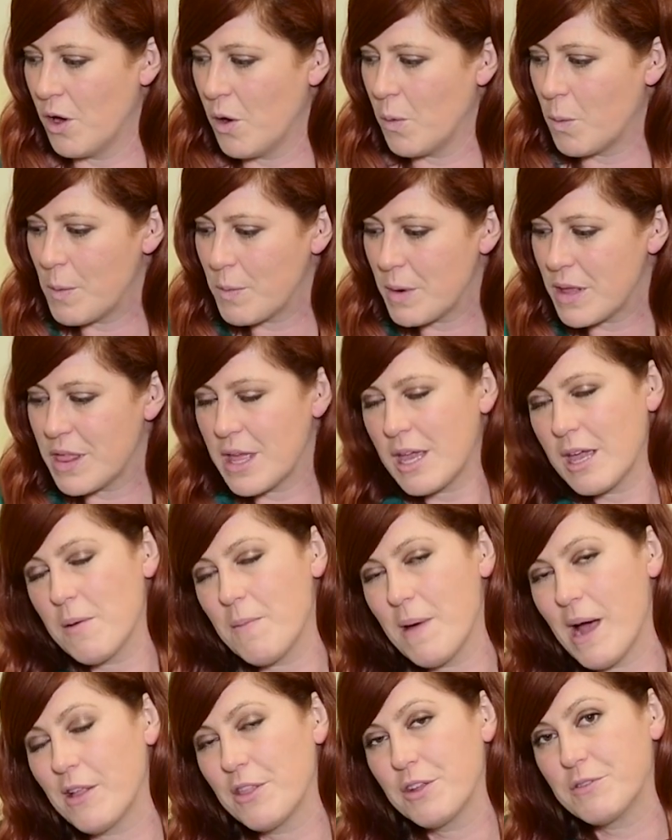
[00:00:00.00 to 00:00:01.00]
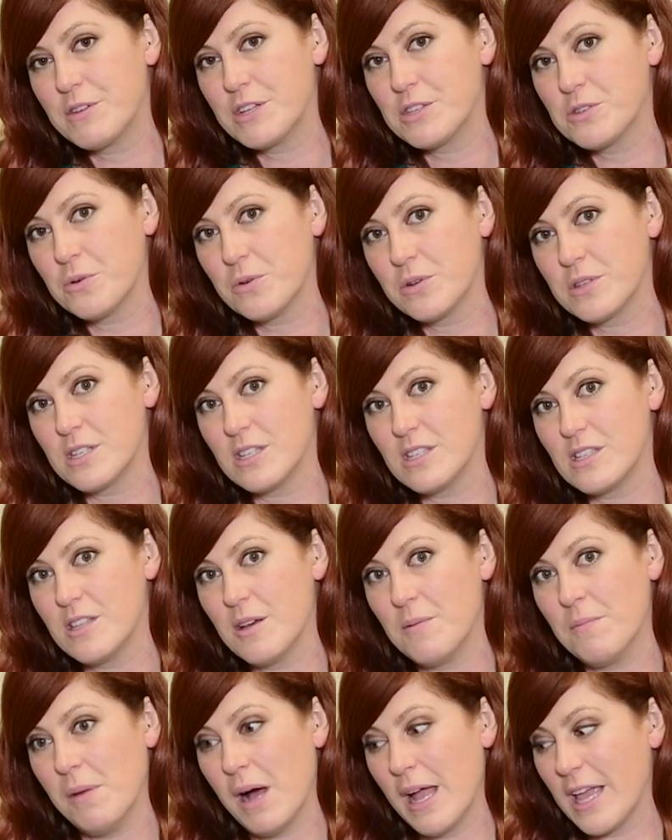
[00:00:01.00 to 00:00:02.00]
When we think about the resources
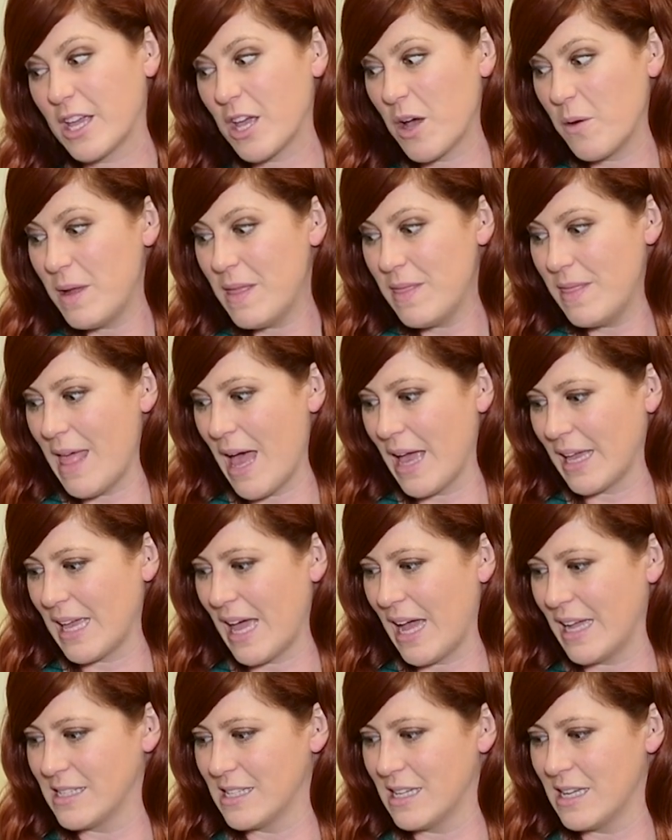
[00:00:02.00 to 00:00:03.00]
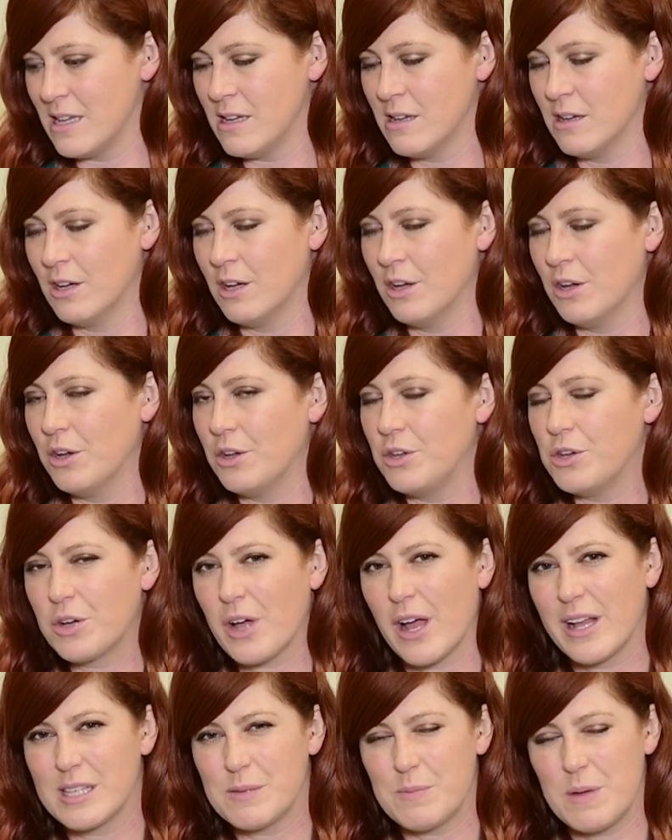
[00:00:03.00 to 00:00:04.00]
that might go in that caddy, you're
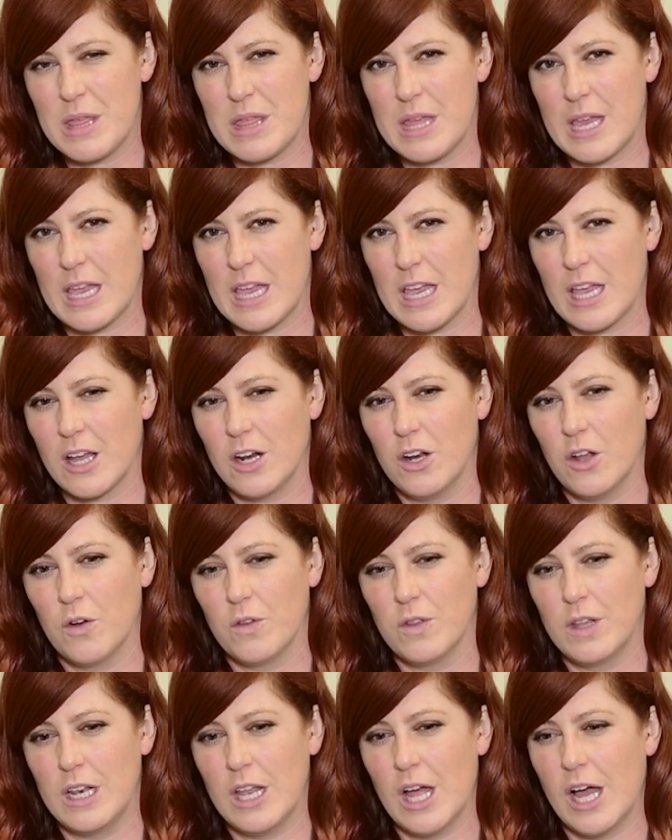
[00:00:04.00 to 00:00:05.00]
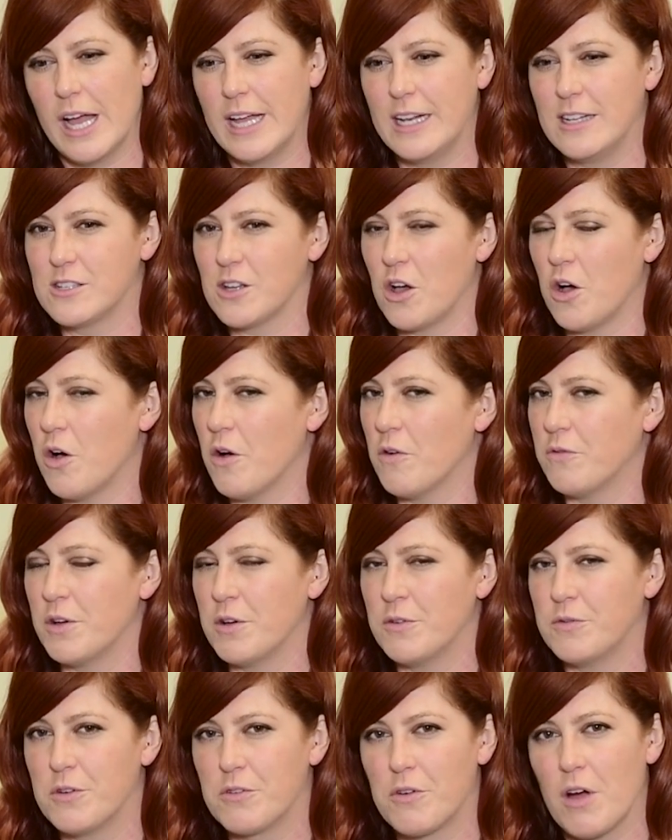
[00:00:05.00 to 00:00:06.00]
going to be thinking along the lines of
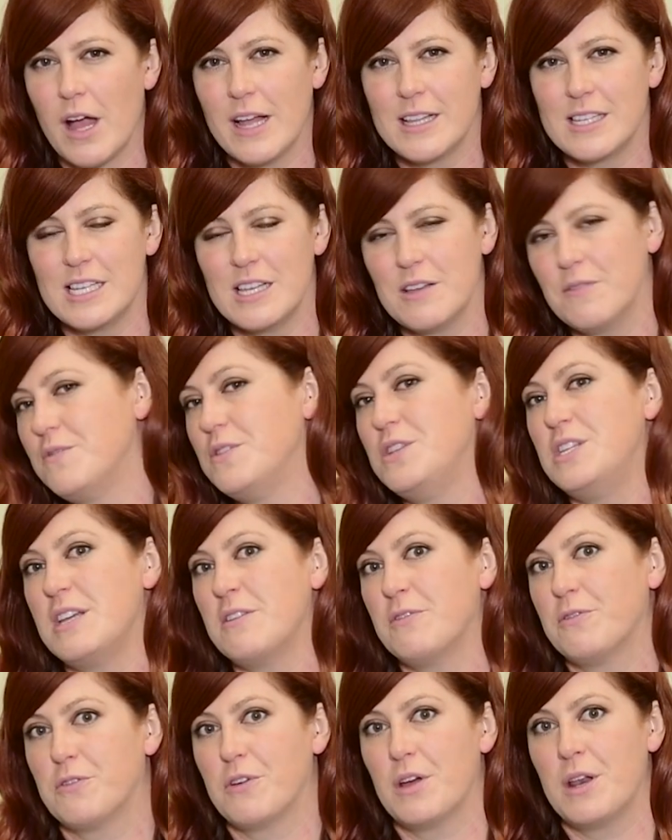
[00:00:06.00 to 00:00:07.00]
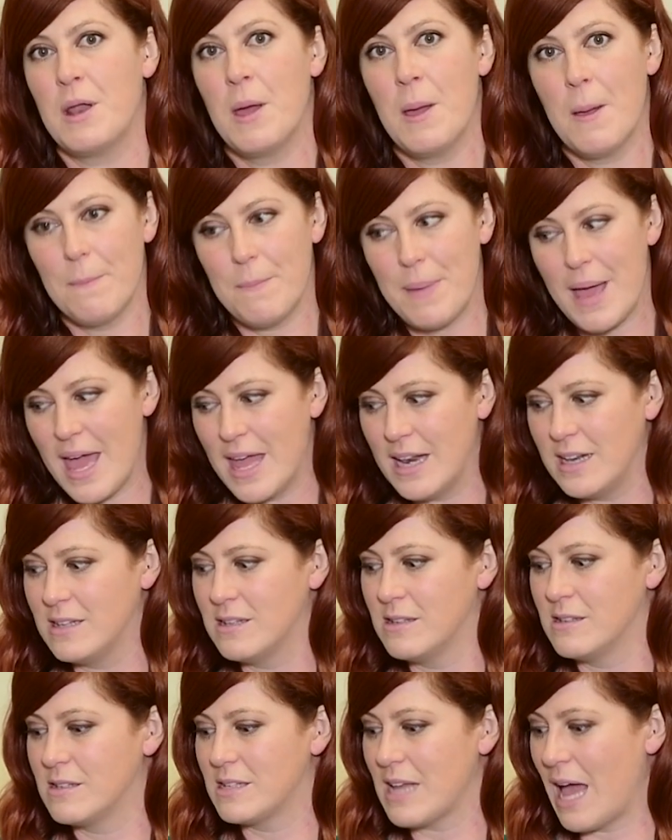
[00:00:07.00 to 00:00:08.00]
a variety of different
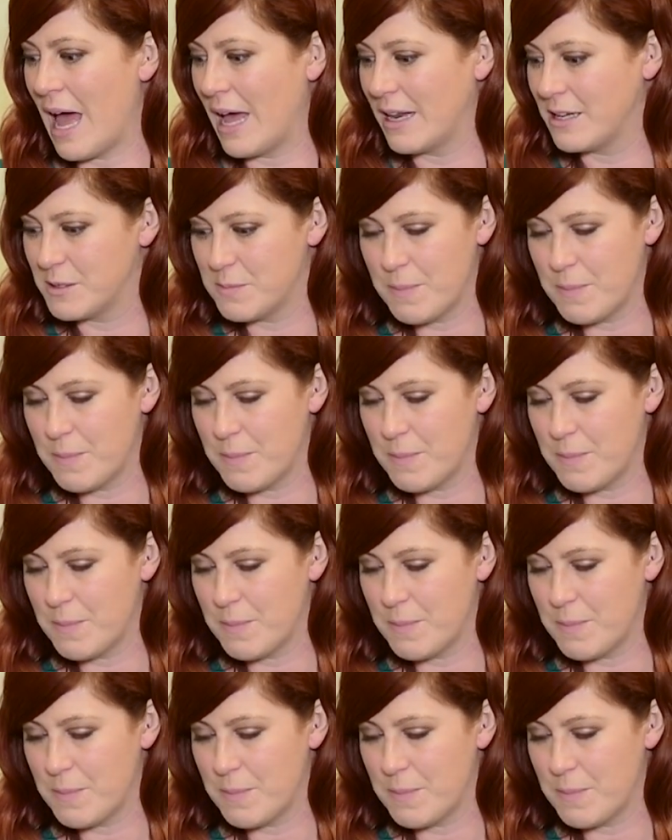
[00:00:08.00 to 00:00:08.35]
pens and